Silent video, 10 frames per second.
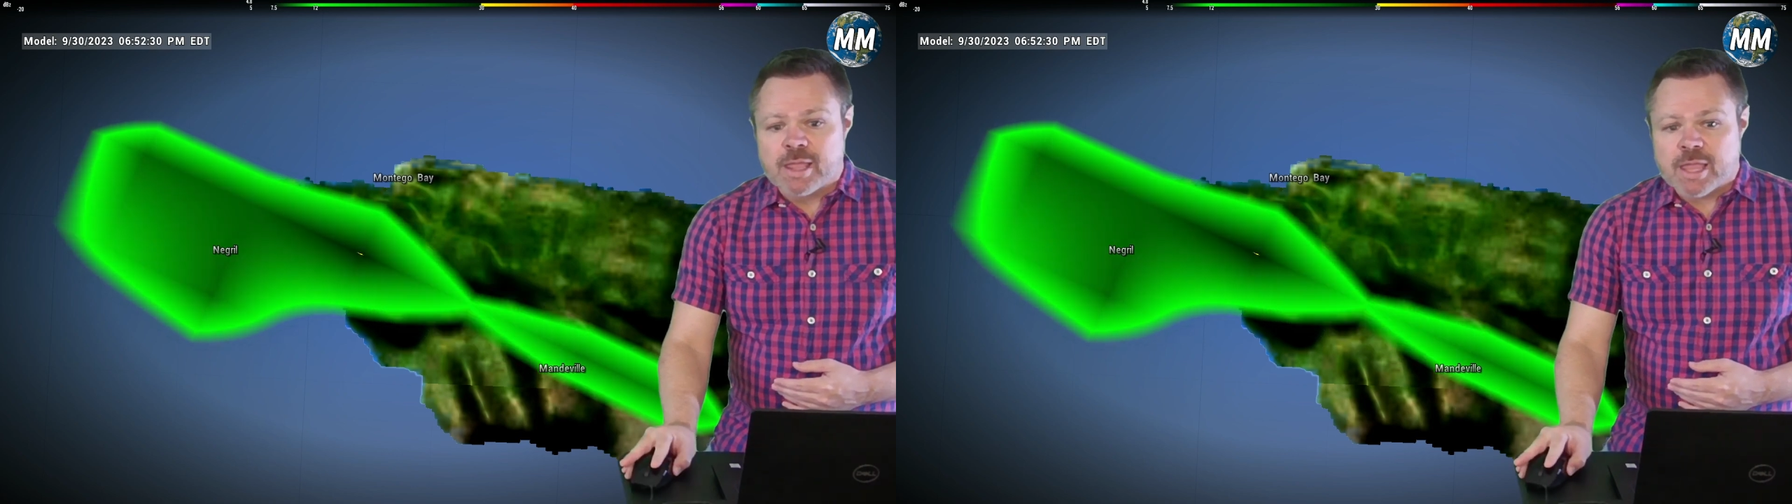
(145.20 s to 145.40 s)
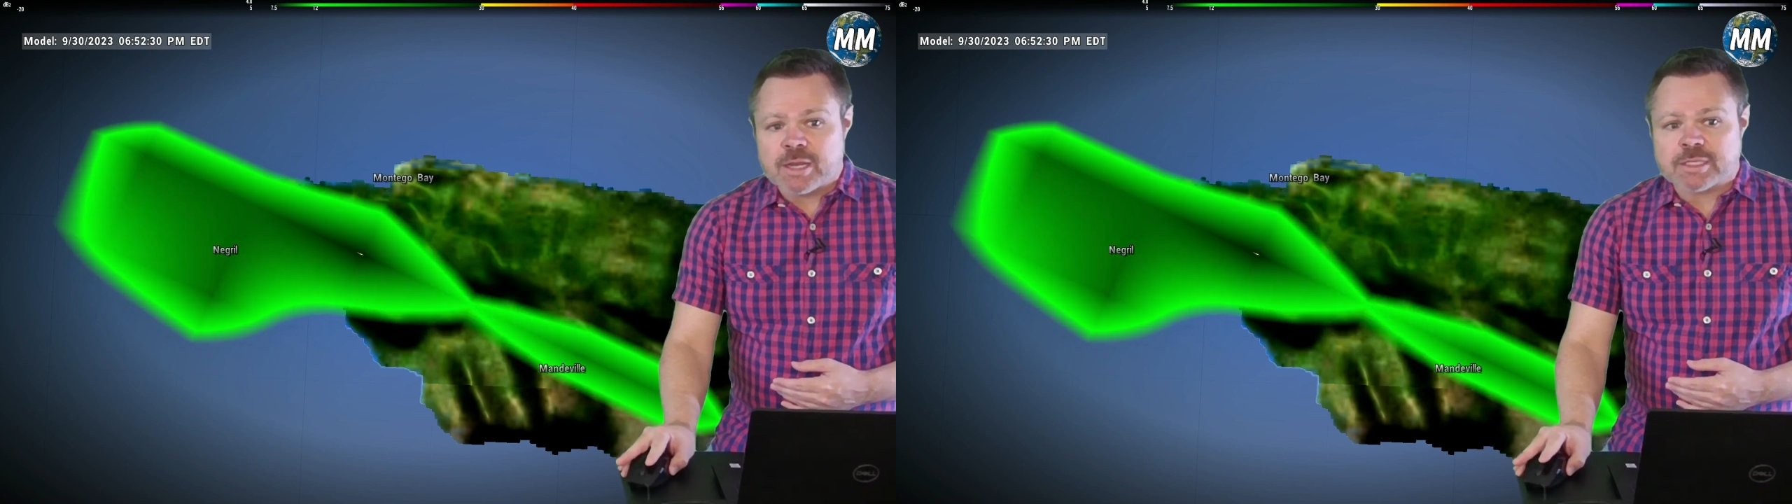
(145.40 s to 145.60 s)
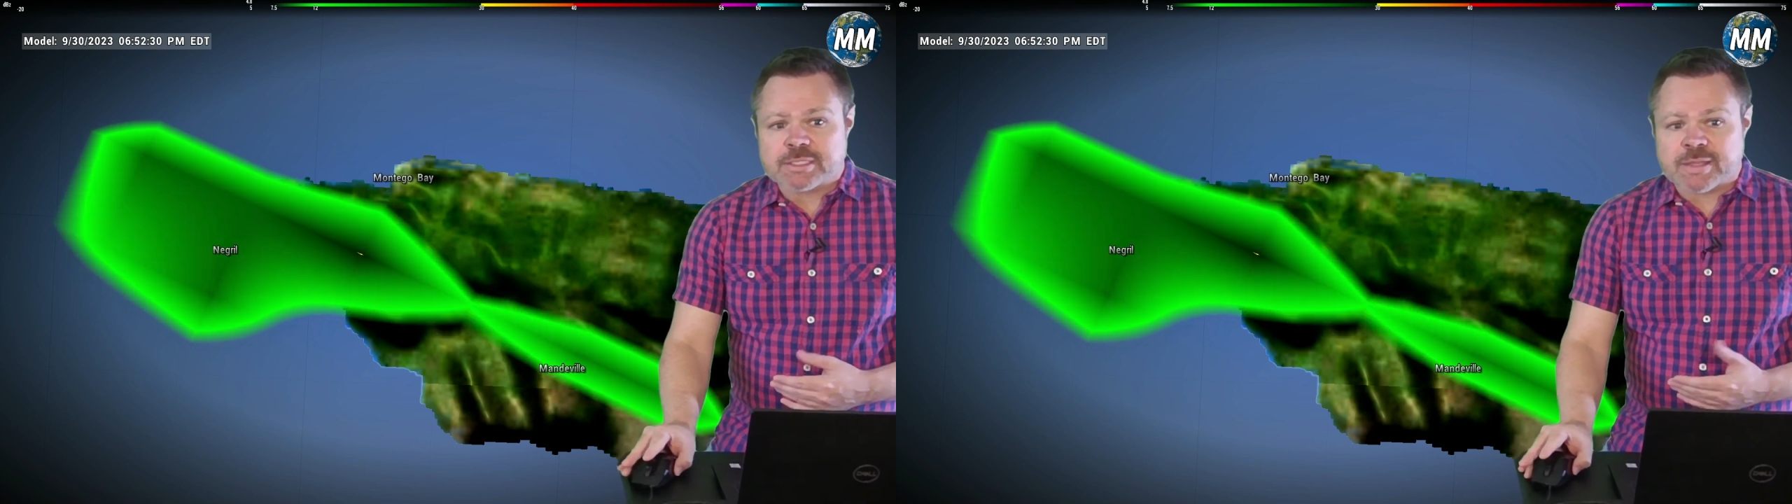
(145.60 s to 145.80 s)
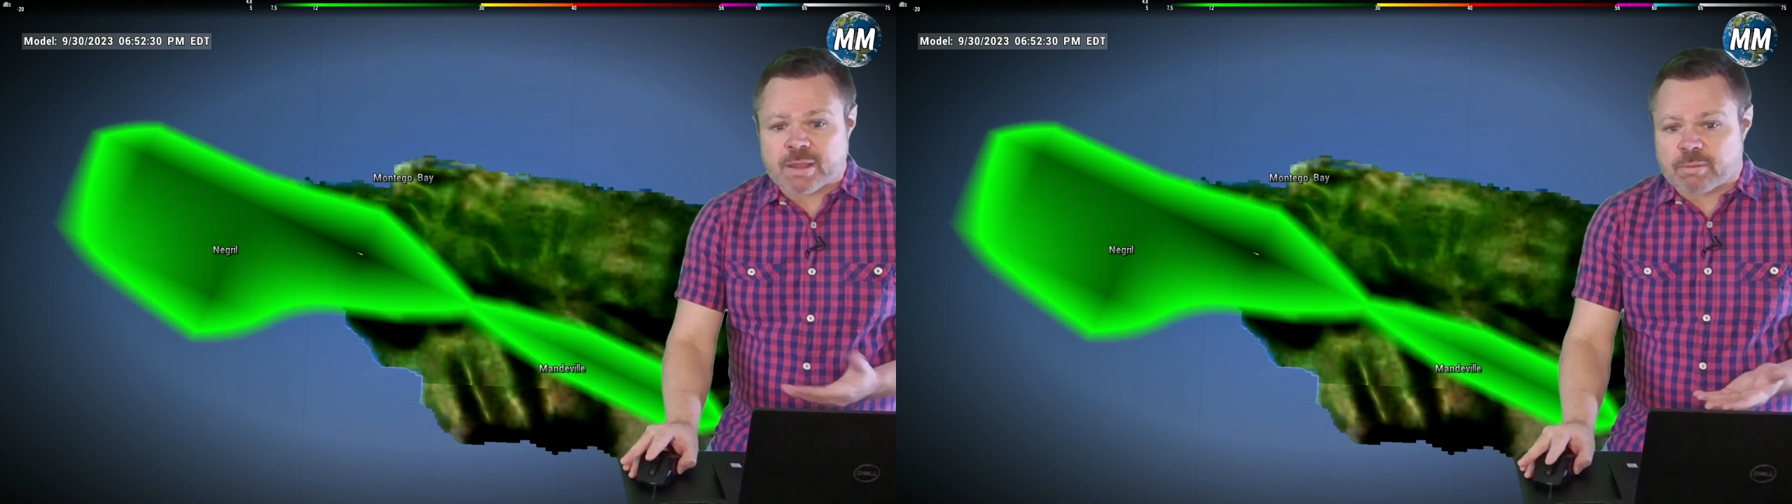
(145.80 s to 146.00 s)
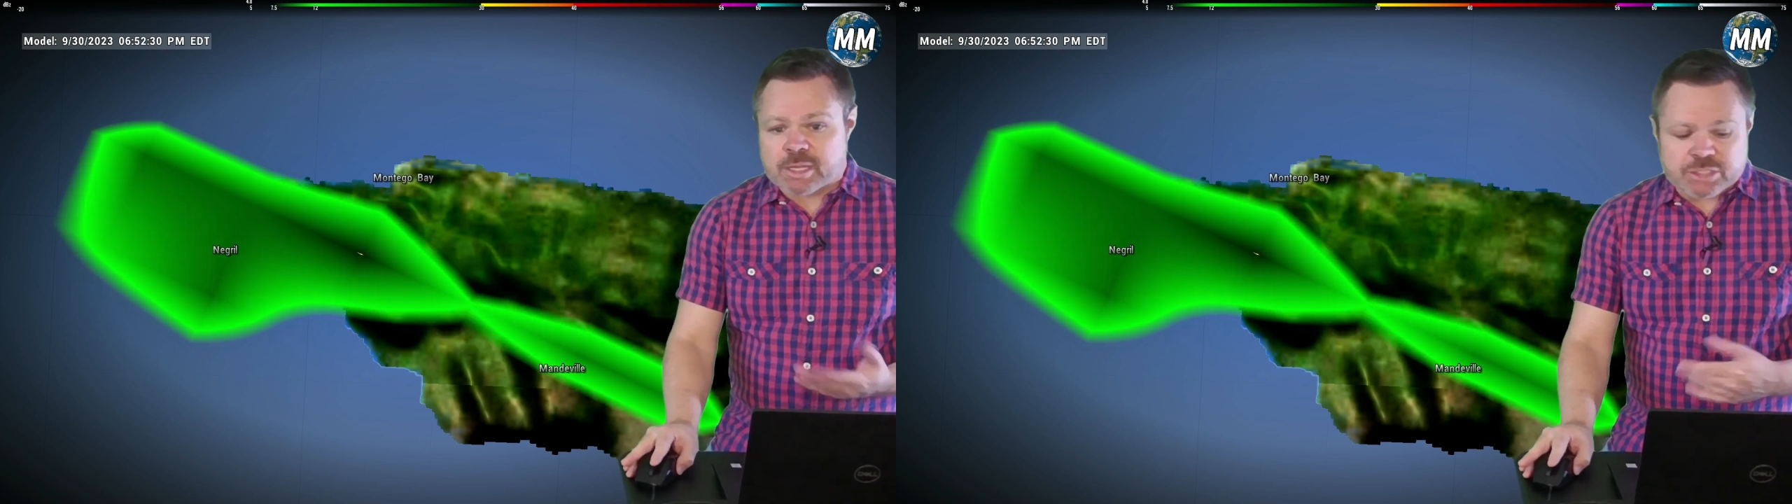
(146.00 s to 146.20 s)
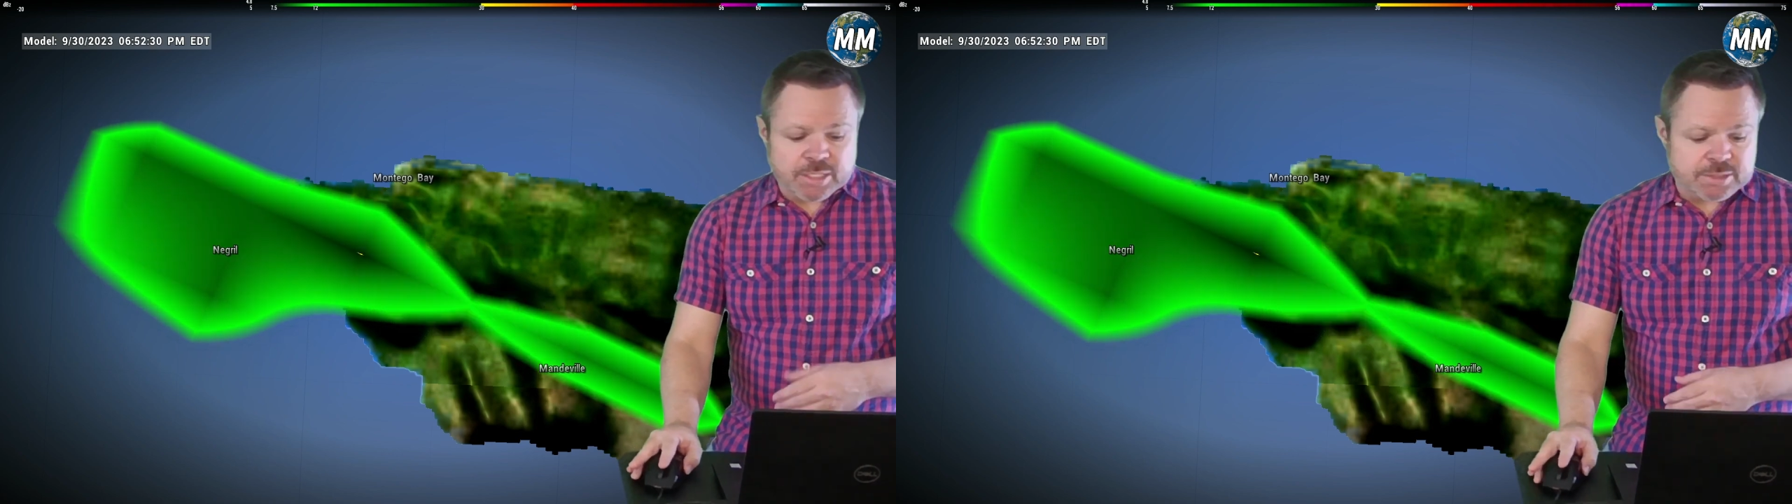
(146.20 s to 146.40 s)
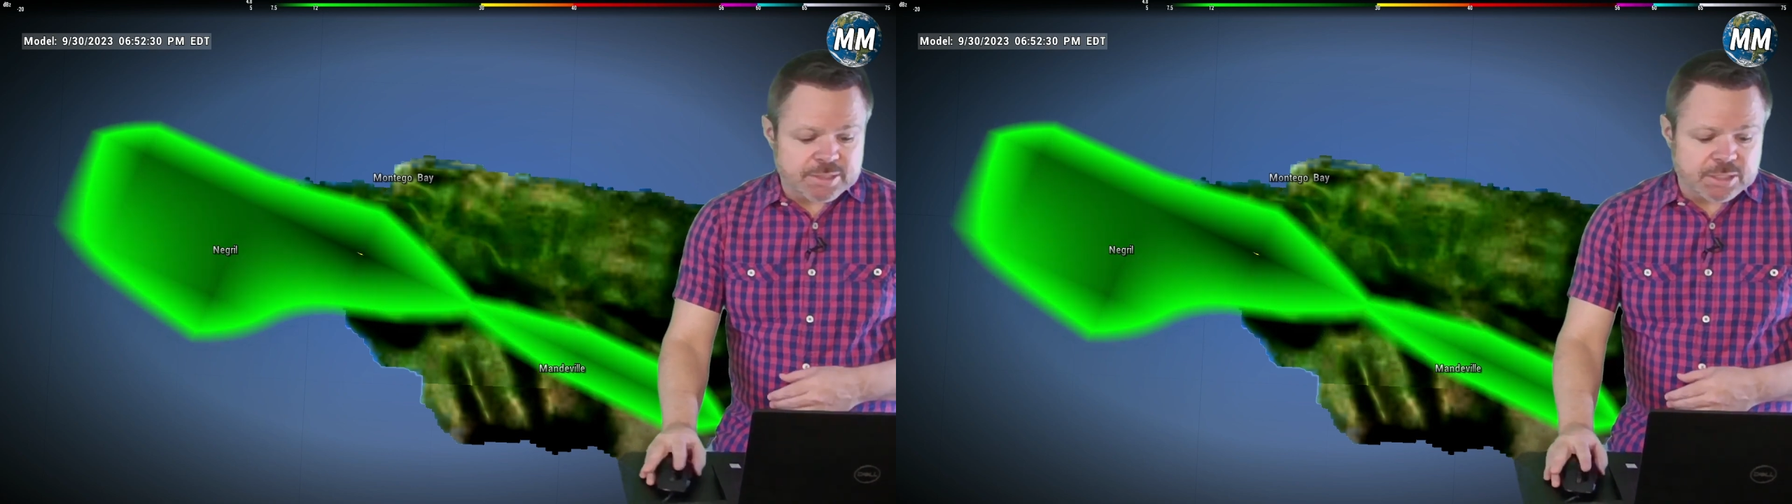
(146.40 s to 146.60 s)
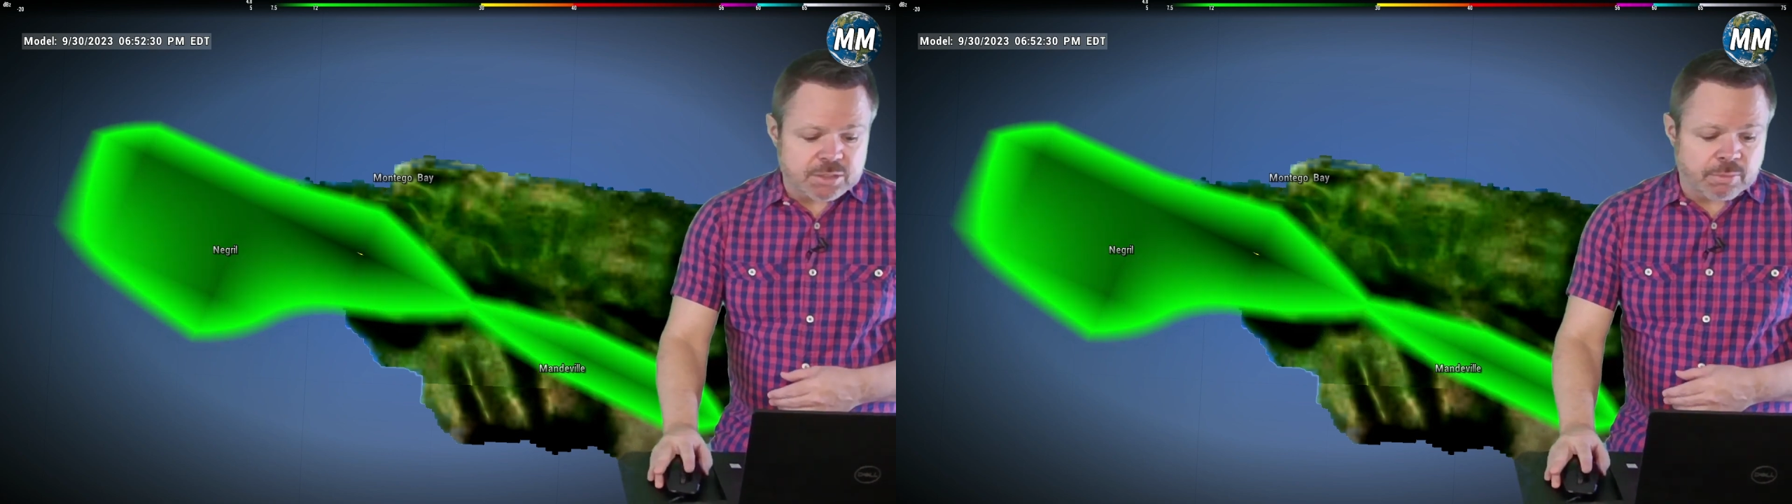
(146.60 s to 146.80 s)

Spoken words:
And you can see that rain chance sticks